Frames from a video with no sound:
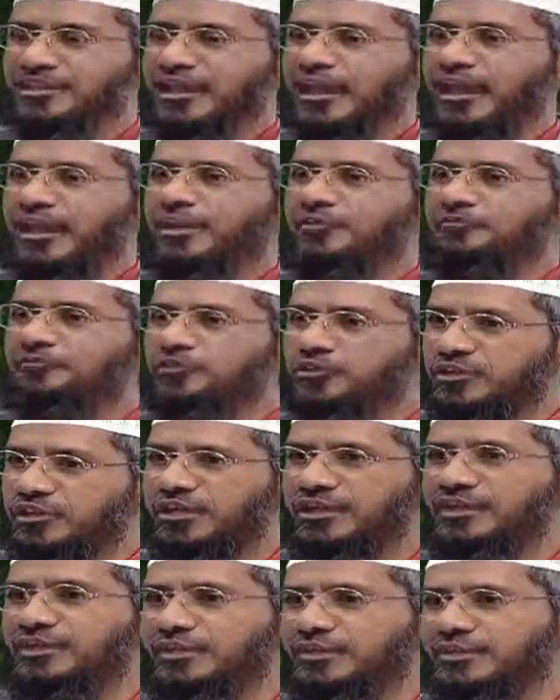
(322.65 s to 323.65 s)
And if you
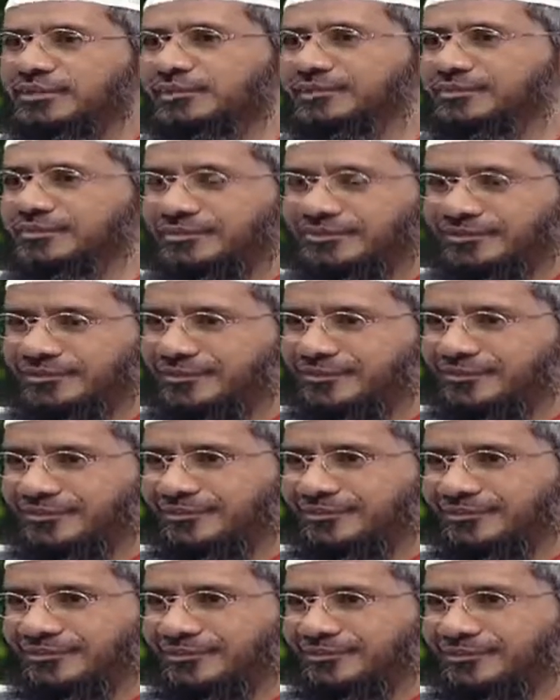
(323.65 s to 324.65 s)
really
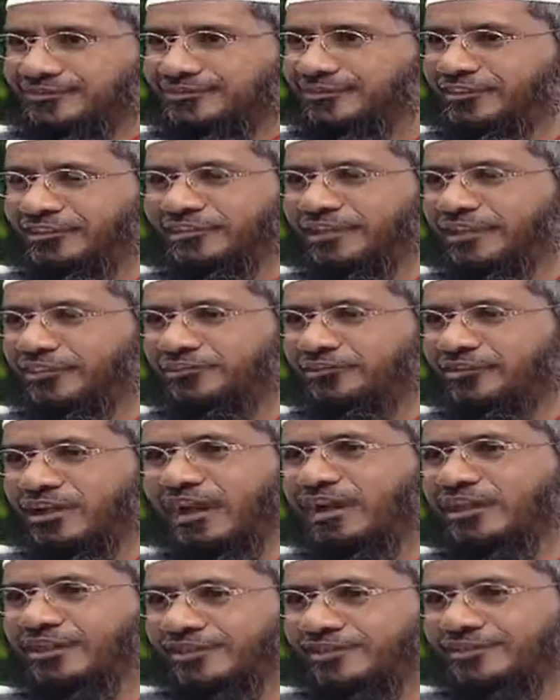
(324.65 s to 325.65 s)
feel that you
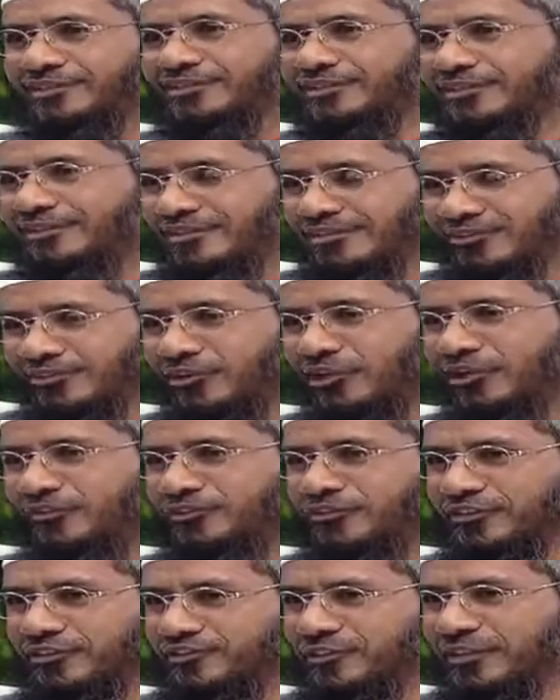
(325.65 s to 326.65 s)
can't
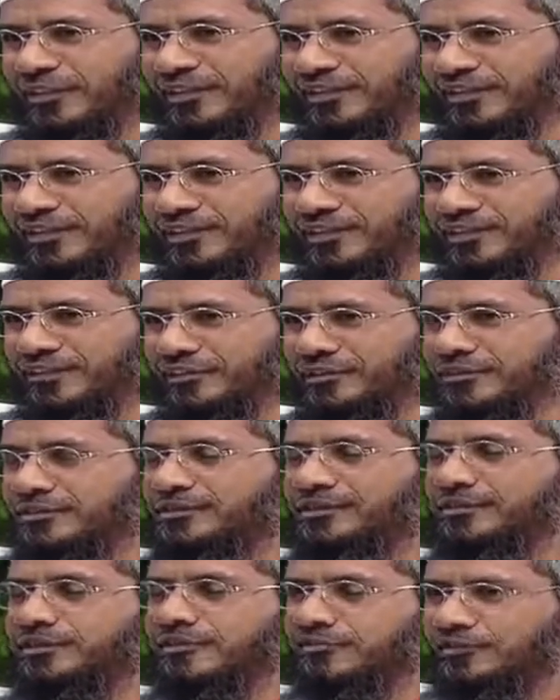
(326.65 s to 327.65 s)
offer 20,
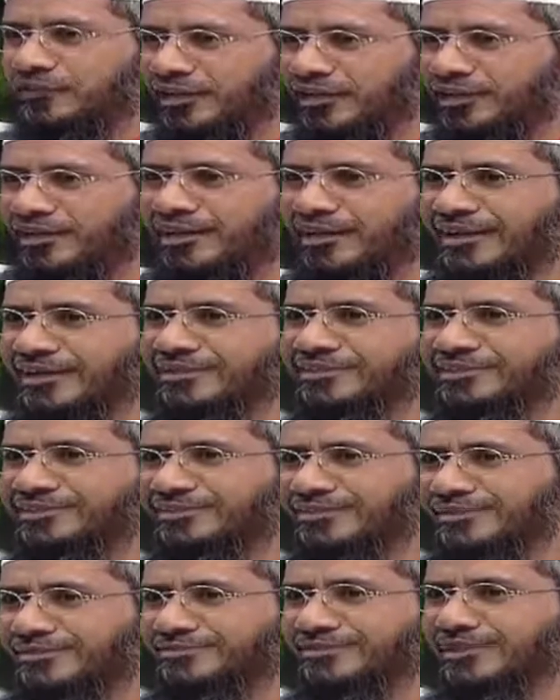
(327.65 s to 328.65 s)
then offer 8 rakat,
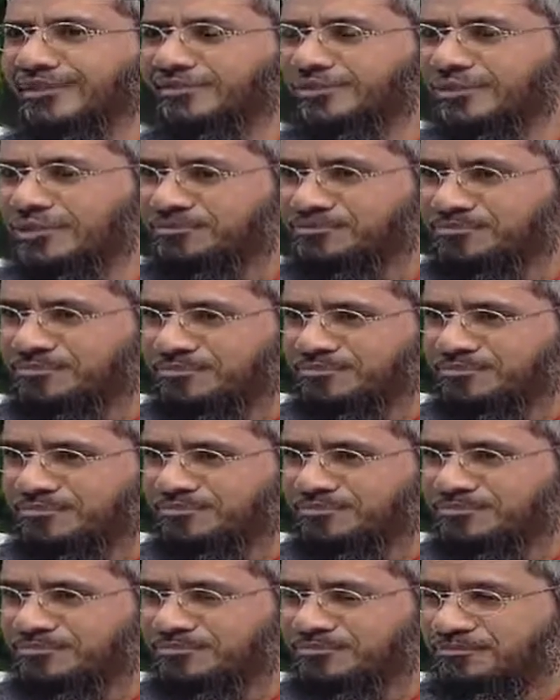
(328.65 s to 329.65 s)
but with
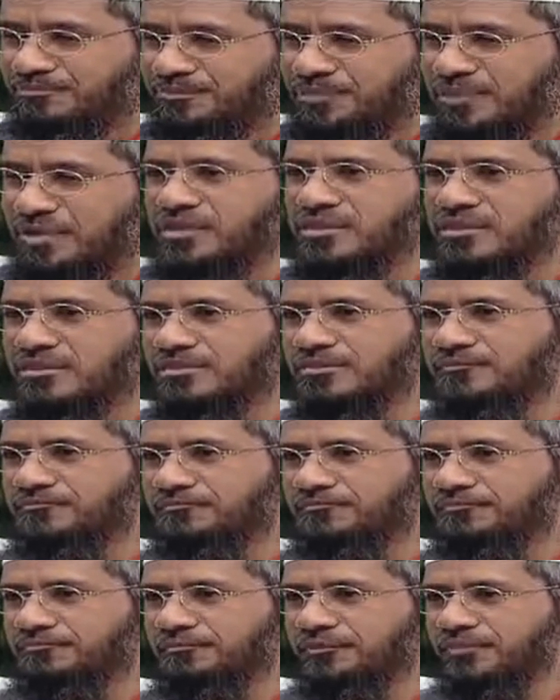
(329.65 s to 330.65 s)
peace,
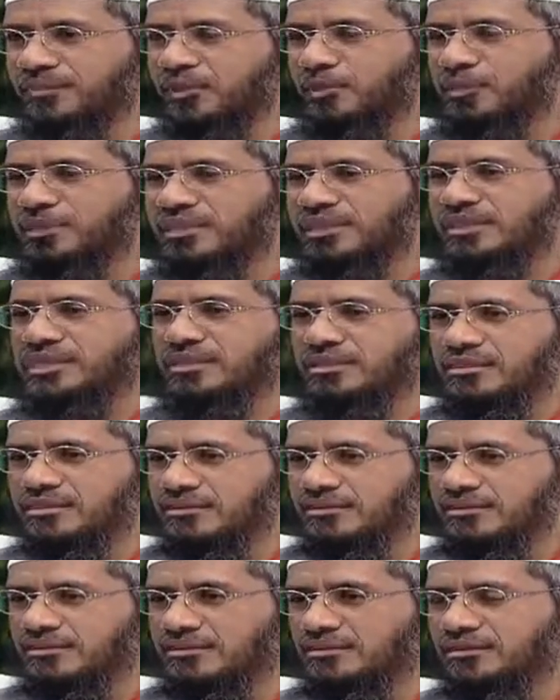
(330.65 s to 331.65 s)
with ease,
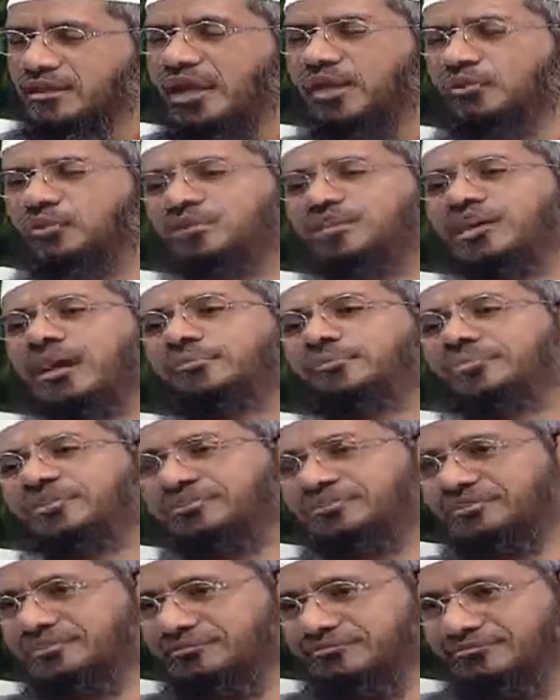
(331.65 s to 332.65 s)
and with
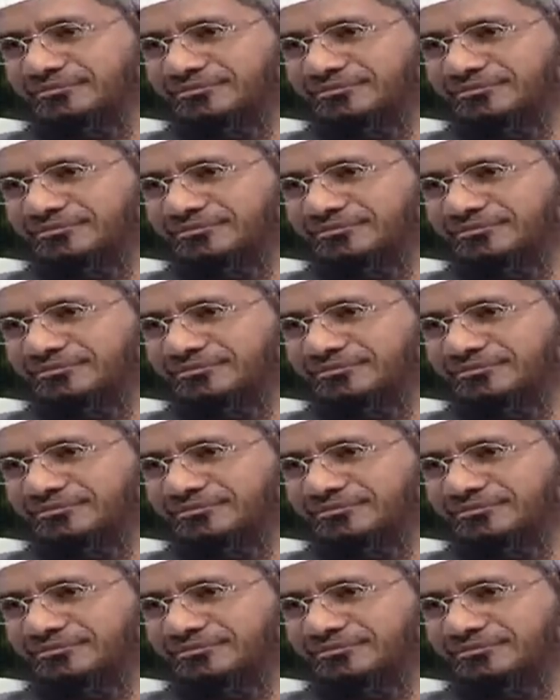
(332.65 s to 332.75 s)
calmness.